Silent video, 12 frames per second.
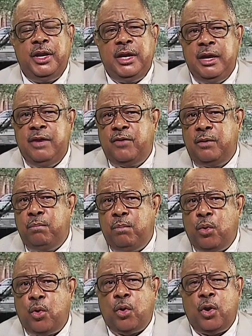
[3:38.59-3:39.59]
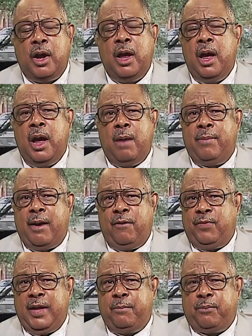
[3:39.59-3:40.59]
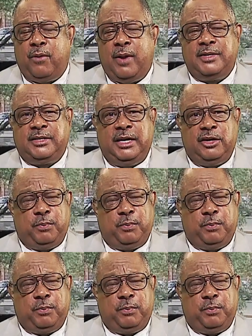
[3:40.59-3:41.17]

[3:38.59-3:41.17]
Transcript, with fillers: even more about that process.